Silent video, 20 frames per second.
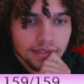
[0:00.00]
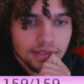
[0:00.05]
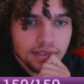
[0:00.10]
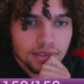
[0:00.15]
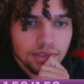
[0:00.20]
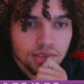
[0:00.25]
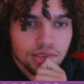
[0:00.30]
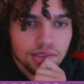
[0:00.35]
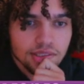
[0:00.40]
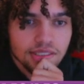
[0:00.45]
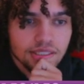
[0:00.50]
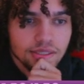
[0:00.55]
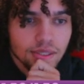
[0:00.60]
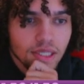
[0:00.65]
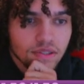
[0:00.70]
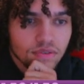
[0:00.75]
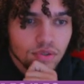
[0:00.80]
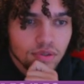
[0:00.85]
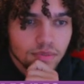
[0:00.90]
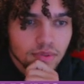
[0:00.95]
Ooh,
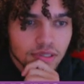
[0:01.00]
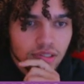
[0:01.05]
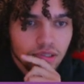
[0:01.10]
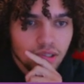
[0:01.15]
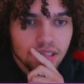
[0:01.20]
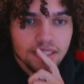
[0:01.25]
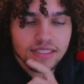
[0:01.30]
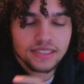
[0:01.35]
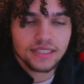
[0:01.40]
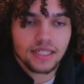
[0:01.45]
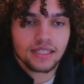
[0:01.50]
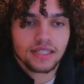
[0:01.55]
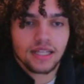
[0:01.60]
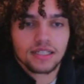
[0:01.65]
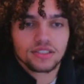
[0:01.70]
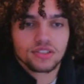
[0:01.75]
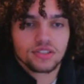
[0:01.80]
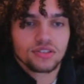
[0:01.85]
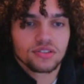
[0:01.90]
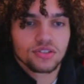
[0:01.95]
T-Wave would be annoying, because then that
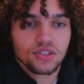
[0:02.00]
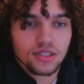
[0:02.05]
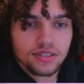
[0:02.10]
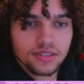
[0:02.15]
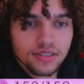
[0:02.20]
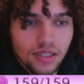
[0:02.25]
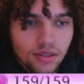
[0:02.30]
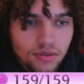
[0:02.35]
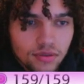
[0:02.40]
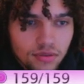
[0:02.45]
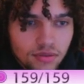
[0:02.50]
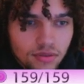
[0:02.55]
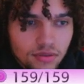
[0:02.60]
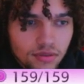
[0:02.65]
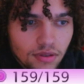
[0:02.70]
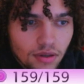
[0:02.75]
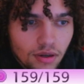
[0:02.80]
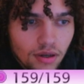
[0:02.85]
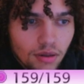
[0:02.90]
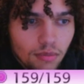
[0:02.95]
just shuts down
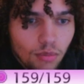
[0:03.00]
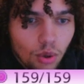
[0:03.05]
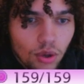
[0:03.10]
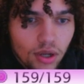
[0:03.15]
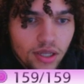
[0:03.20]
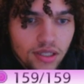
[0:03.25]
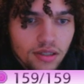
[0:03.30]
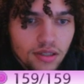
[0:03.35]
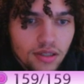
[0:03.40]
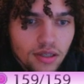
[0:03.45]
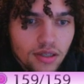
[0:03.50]
our boy.